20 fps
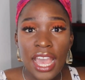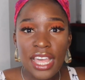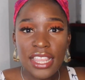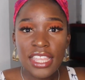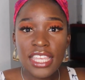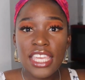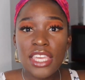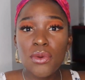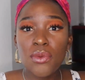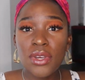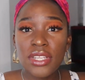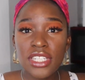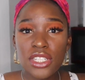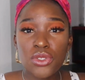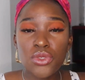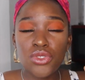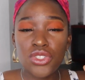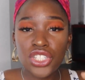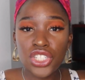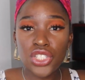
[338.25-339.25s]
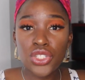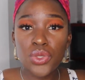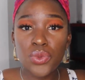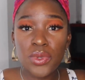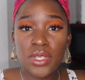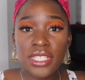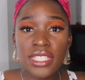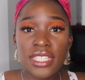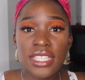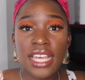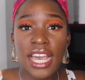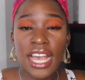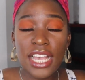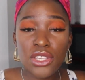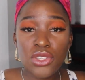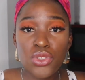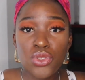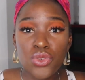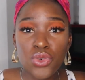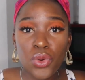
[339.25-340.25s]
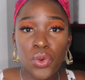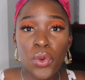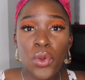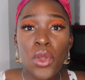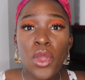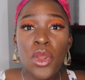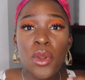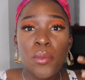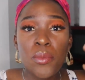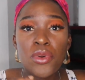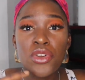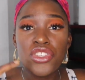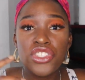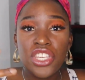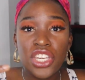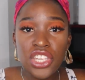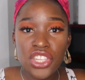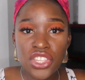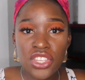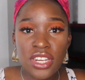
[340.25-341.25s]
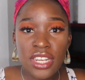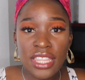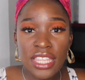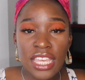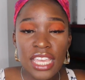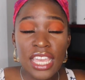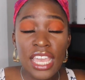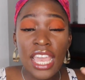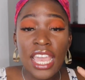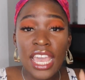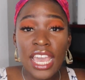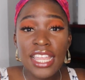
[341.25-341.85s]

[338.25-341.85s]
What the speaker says: I think he wanted to teach Louise the astral projection thing,